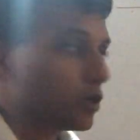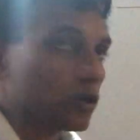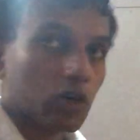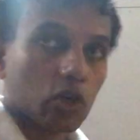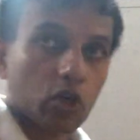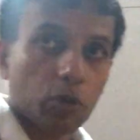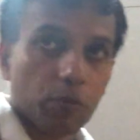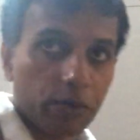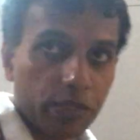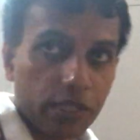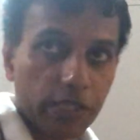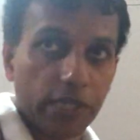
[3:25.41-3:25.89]

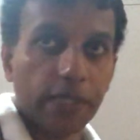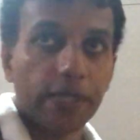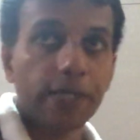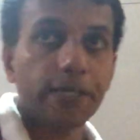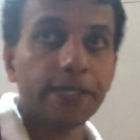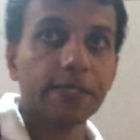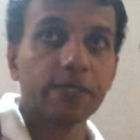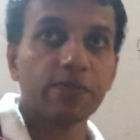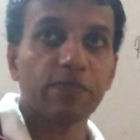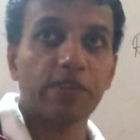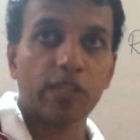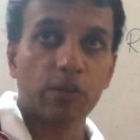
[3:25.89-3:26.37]
Copy
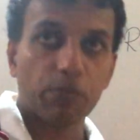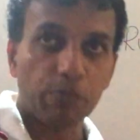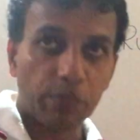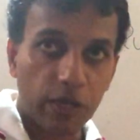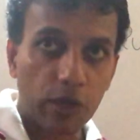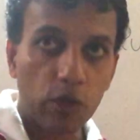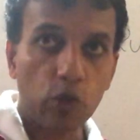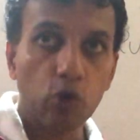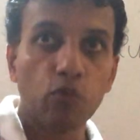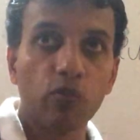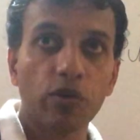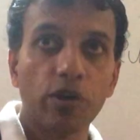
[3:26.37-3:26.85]
this. With me
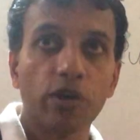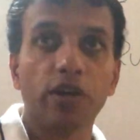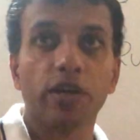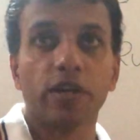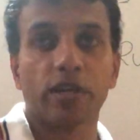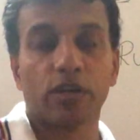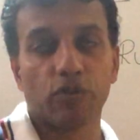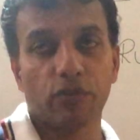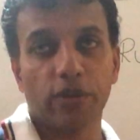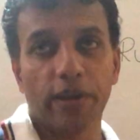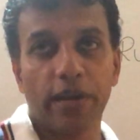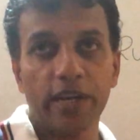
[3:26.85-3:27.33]
you
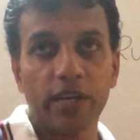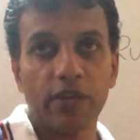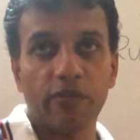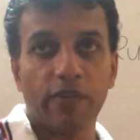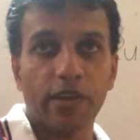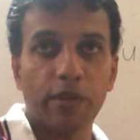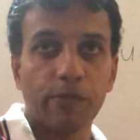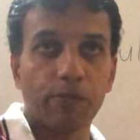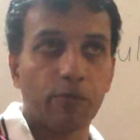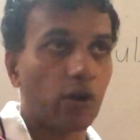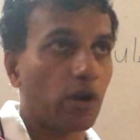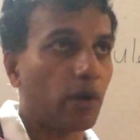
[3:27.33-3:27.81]
work, right? If
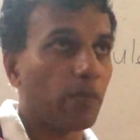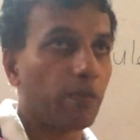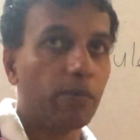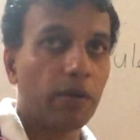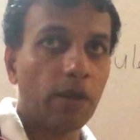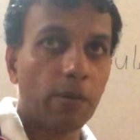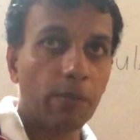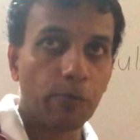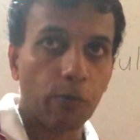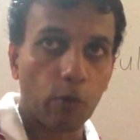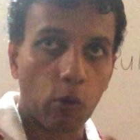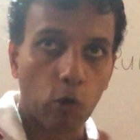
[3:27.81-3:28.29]
any
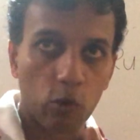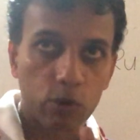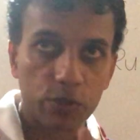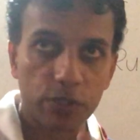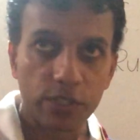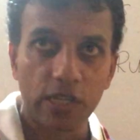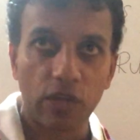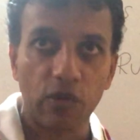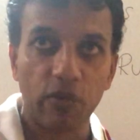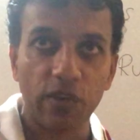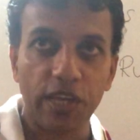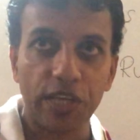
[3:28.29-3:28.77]
problem, pause
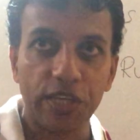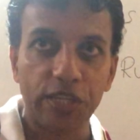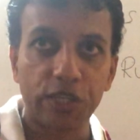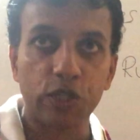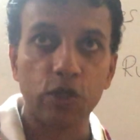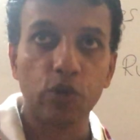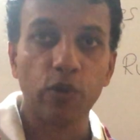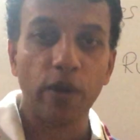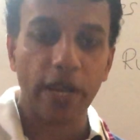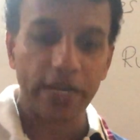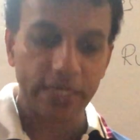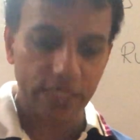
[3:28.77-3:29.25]
the
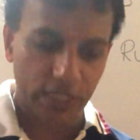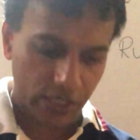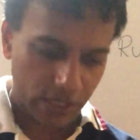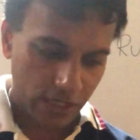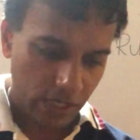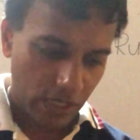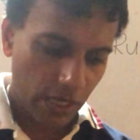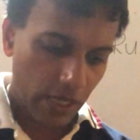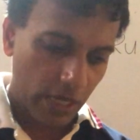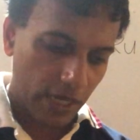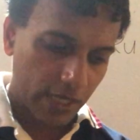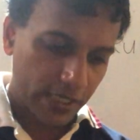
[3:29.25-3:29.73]
video and
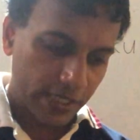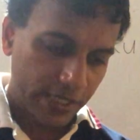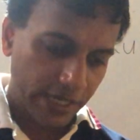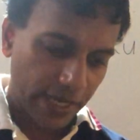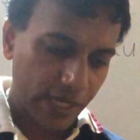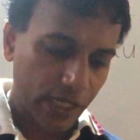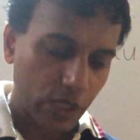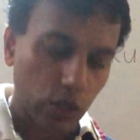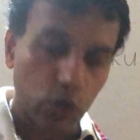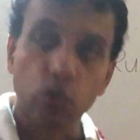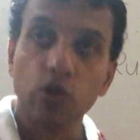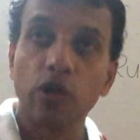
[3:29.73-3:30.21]

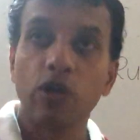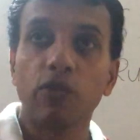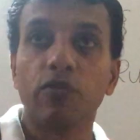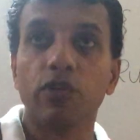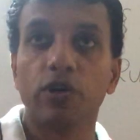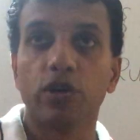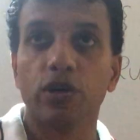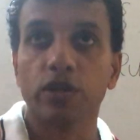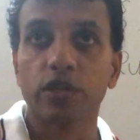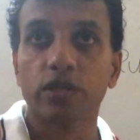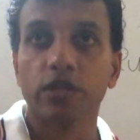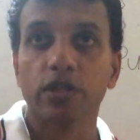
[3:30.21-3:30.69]
check your
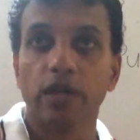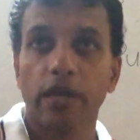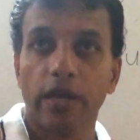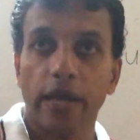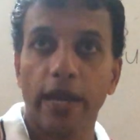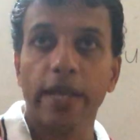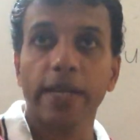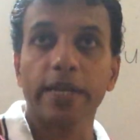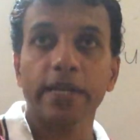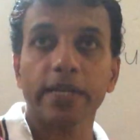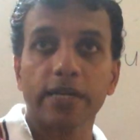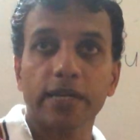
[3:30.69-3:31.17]
work
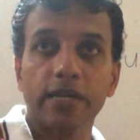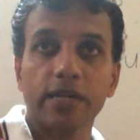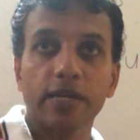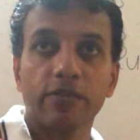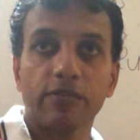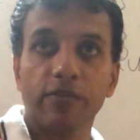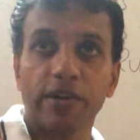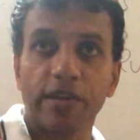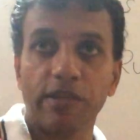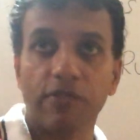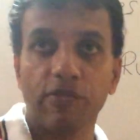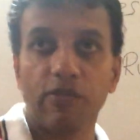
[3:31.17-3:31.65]
and
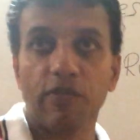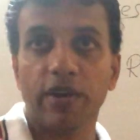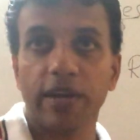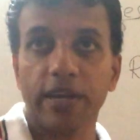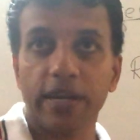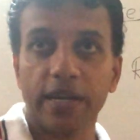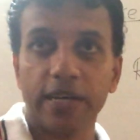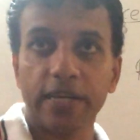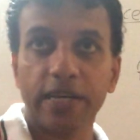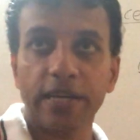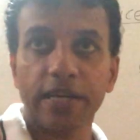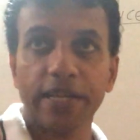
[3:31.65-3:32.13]
verify,
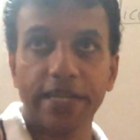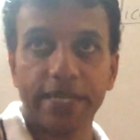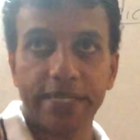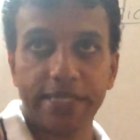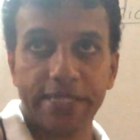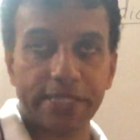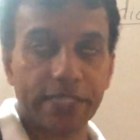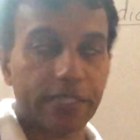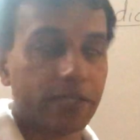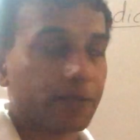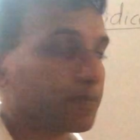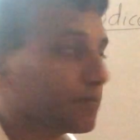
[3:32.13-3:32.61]
clear
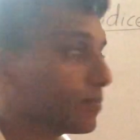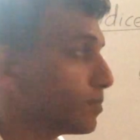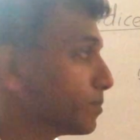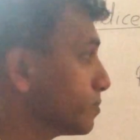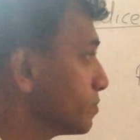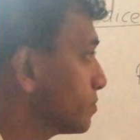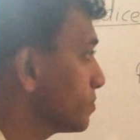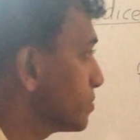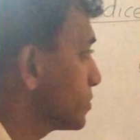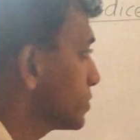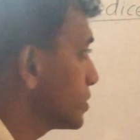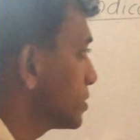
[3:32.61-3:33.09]
it.
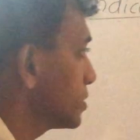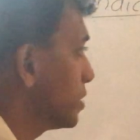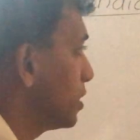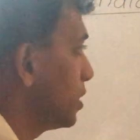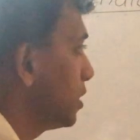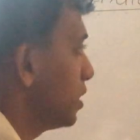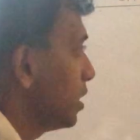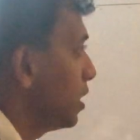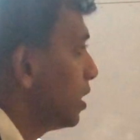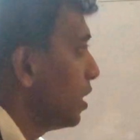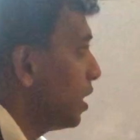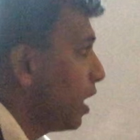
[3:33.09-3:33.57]

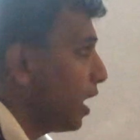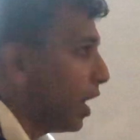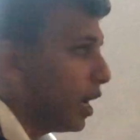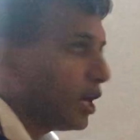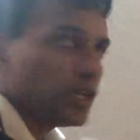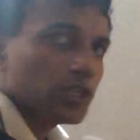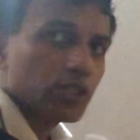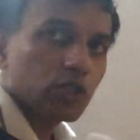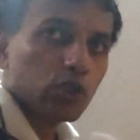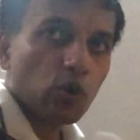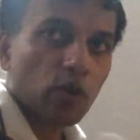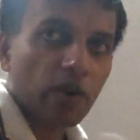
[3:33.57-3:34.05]

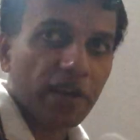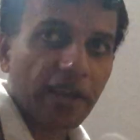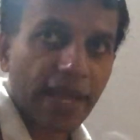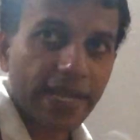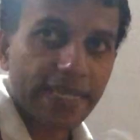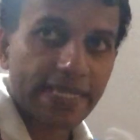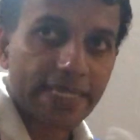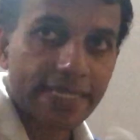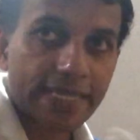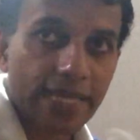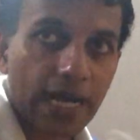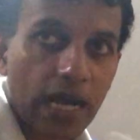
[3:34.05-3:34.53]
I'll show an
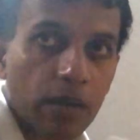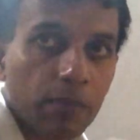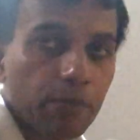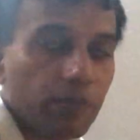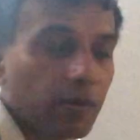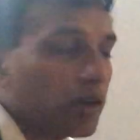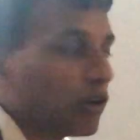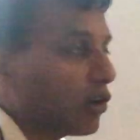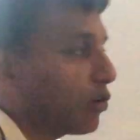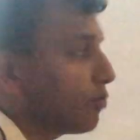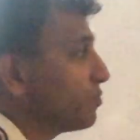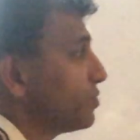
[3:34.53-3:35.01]

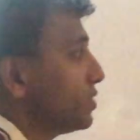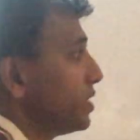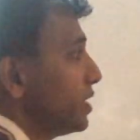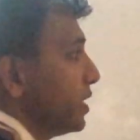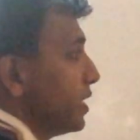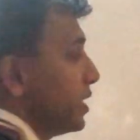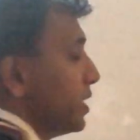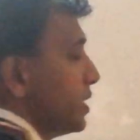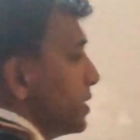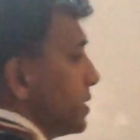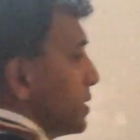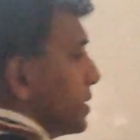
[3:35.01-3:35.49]
example of
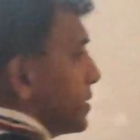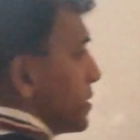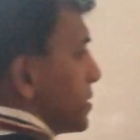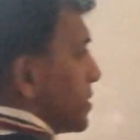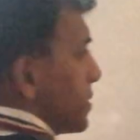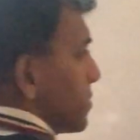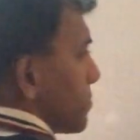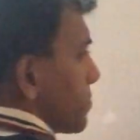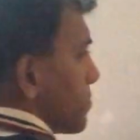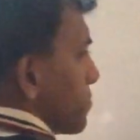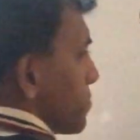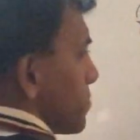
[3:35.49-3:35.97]

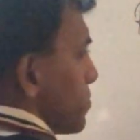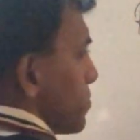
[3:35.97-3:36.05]
this.